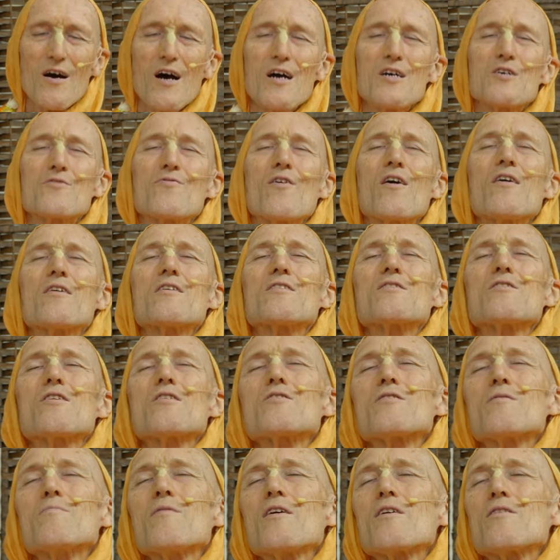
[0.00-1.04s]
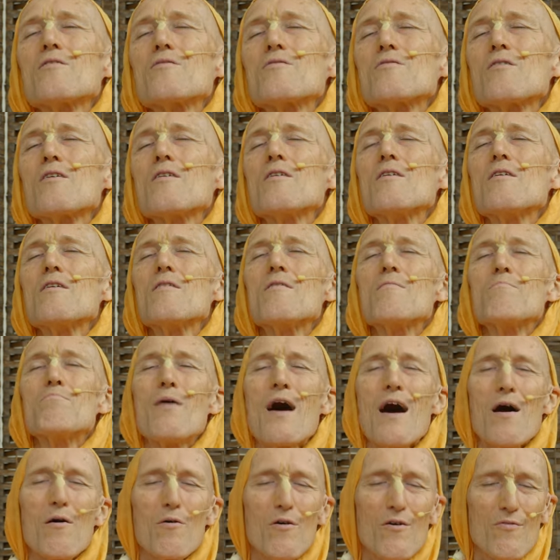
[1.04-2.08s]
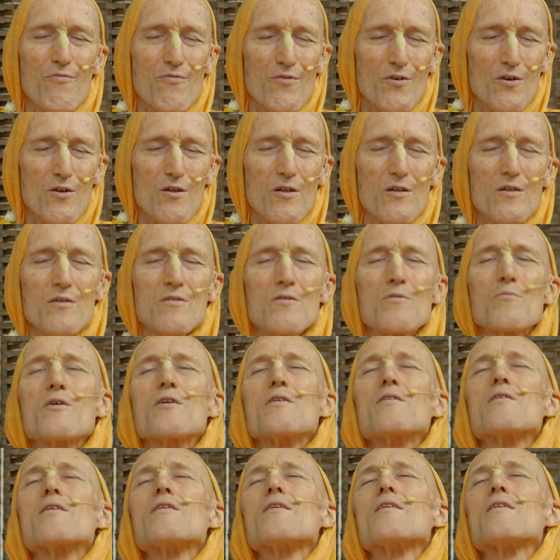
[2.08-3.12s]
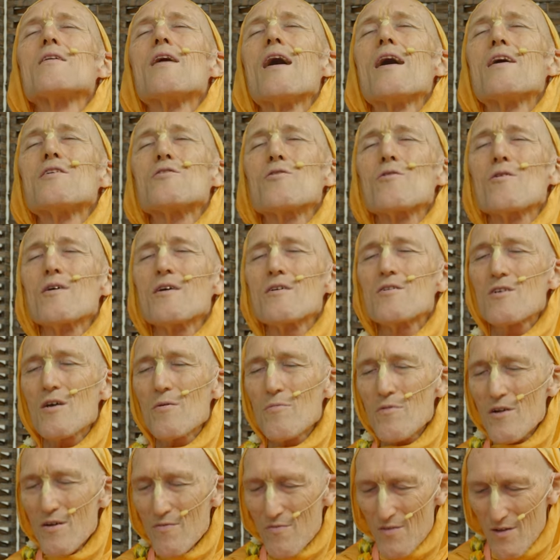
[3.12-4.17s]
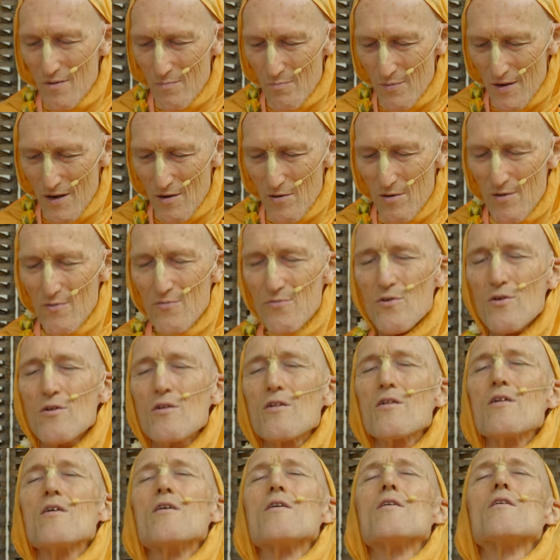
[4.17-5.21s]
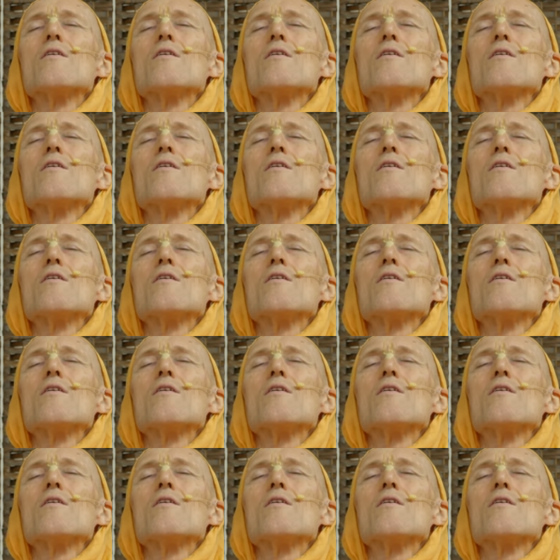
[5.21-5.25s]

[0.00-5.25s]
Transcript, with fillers: Aishwaryasya Samagrasya, powerful, we adulate someone if they're powerful,